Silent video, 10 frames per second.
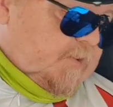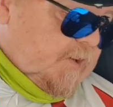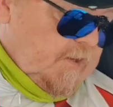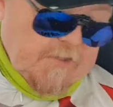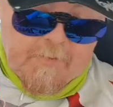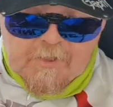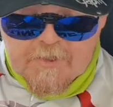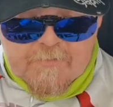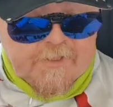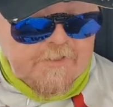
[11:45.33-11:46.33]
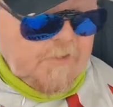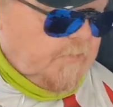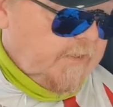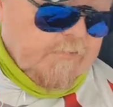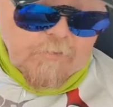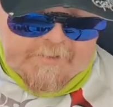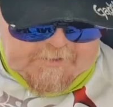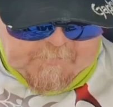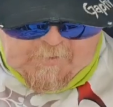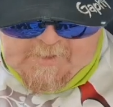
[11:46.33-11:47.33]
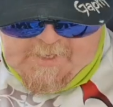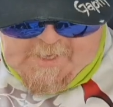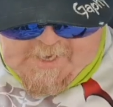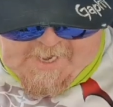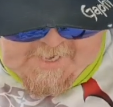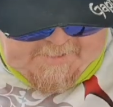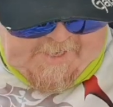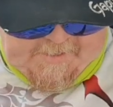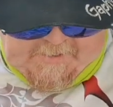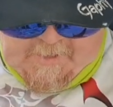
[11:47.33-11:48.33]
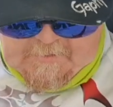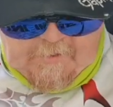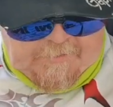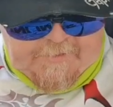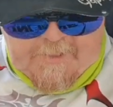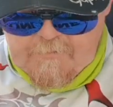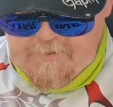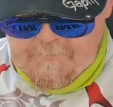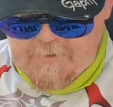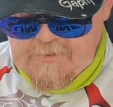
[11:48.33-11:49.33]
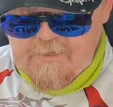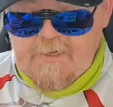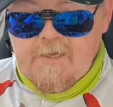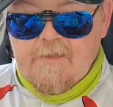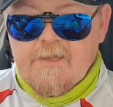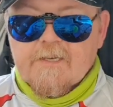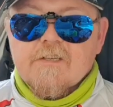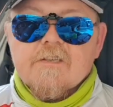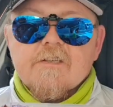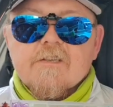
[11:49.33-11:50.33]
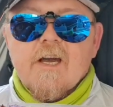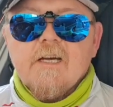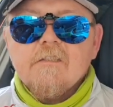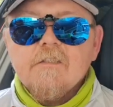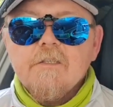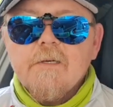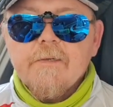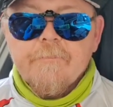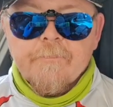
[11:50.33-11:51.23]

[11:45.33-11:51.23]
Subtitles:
to be honest with you, you don't need all this, but I carry a lot of these with me, this style of lure,